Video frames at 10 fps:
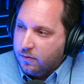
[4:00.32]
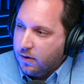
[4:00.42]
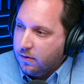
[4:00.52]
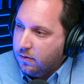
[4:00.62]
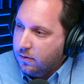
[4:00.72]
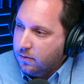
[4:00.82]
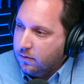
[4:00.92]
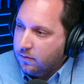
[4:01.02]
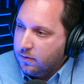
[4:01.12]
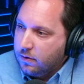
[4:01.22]
are trying to do
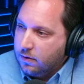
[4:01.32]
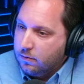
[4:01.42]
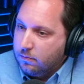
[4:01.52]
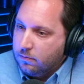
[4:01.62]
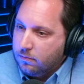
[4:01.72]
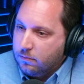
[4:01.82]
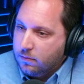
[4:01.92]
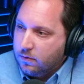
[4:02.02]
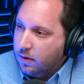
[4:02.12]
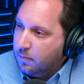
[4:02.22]
is
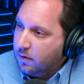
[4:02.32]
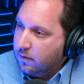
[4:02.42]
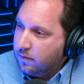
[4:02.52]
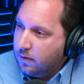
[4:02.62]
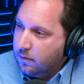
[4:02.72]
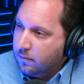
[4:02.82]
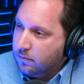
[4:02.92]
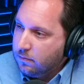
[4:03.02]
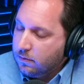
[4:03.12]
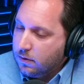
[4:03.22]
stabilize that
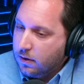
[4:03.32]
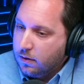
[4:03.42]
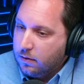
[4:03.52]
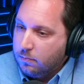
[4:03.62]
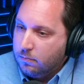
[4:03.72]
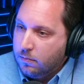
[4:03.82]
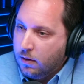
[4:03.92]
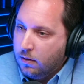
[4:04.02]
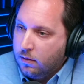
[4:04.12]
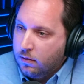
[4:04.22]
from
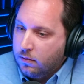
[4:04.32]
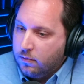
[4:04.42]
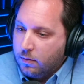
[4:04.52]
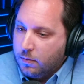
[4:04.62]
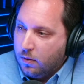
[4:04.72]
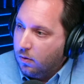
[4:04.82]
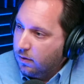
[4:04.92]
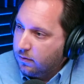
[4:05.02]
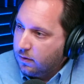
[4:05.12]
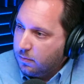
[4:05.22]
a
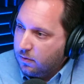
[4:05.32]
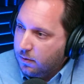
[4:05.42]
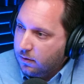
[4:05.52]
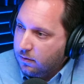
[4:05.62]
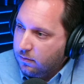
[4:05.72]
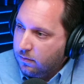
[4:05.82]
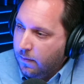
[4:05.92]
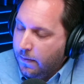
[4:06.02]
holistic perspective.